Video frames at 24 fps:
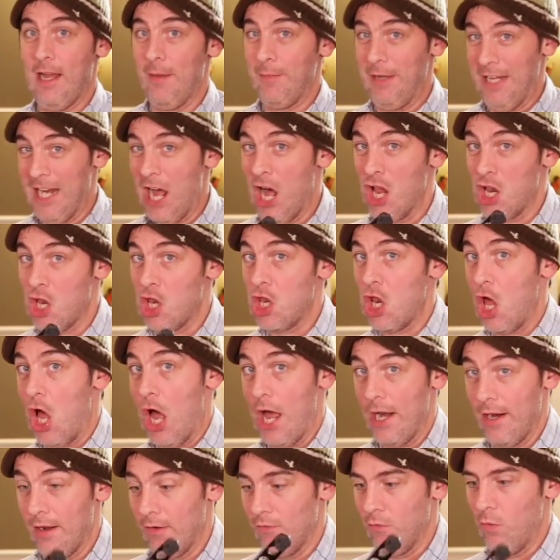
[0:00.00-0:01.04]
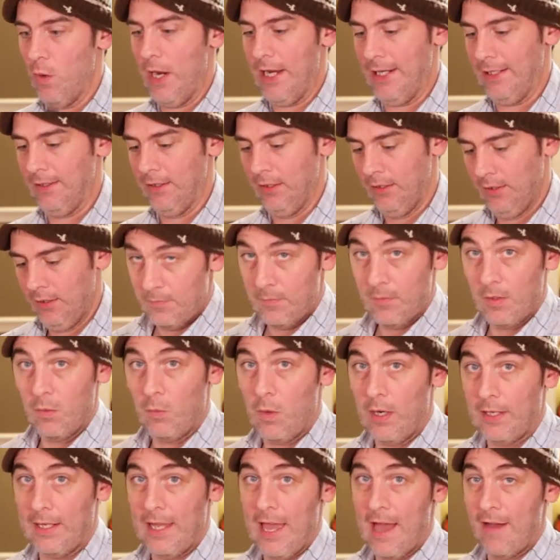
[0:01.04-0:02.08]
I mean, a lot of weight. The
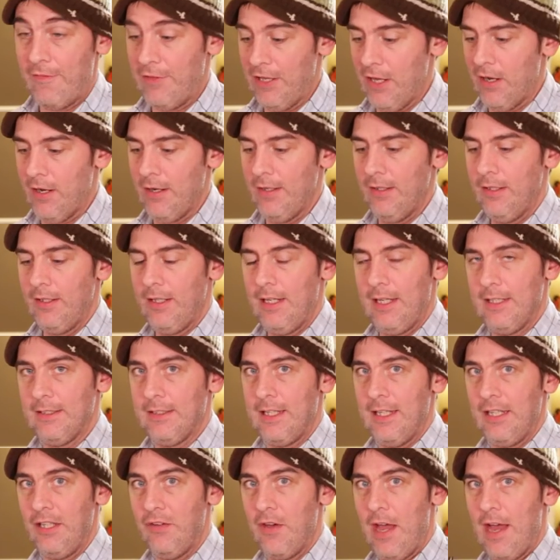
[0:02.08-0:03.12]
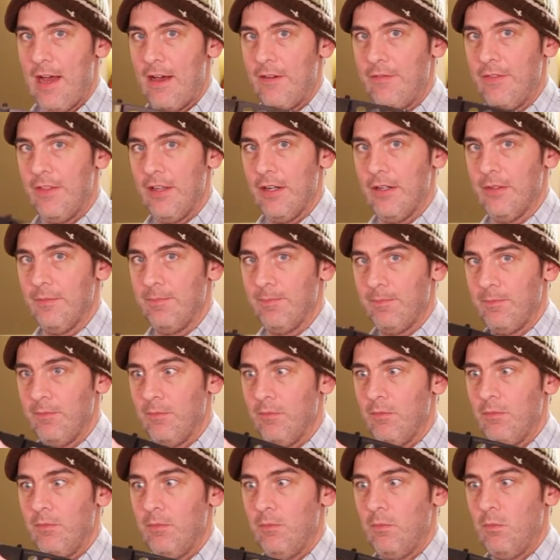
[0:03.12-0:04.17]
one caveat is that you have the
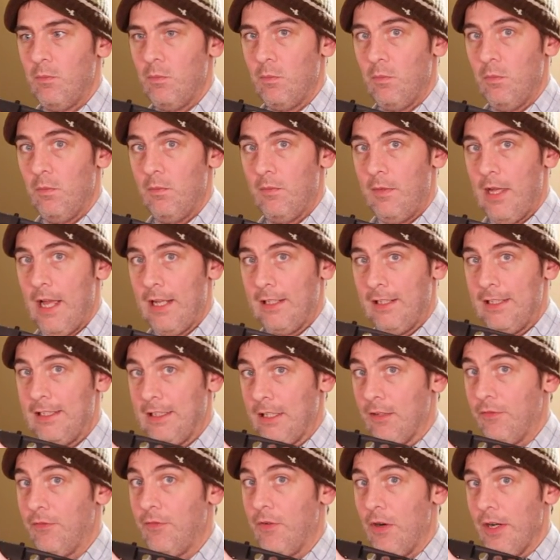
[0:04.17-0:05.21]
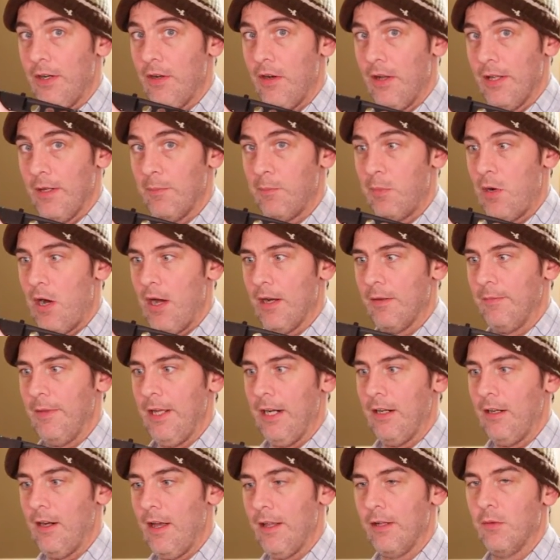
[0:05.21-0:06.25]
at least a foot on the bottom
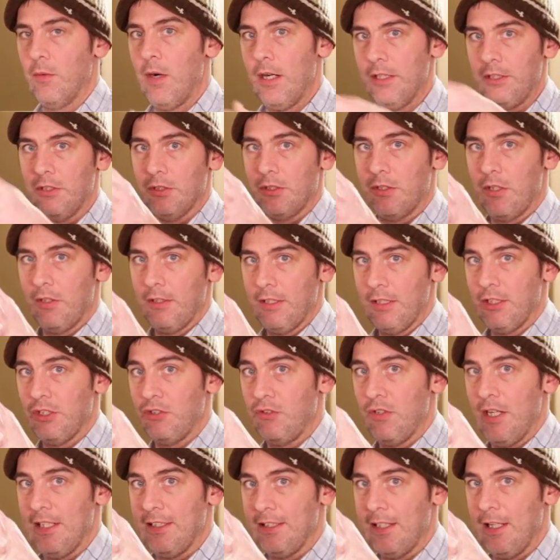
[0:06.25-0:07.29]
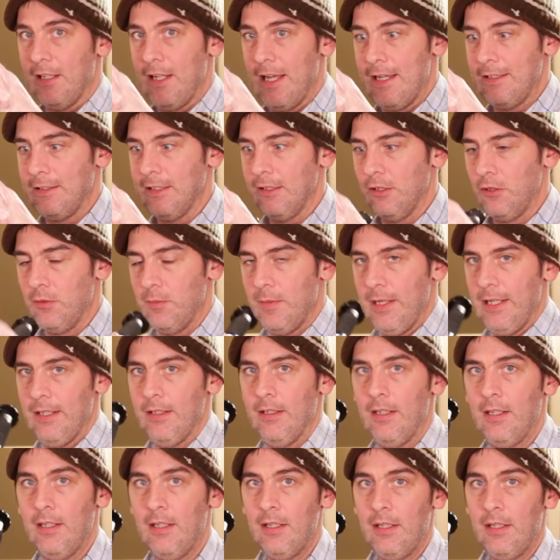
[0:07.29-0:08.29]
there. Otherwise, you'll start to stress the legs a little bit.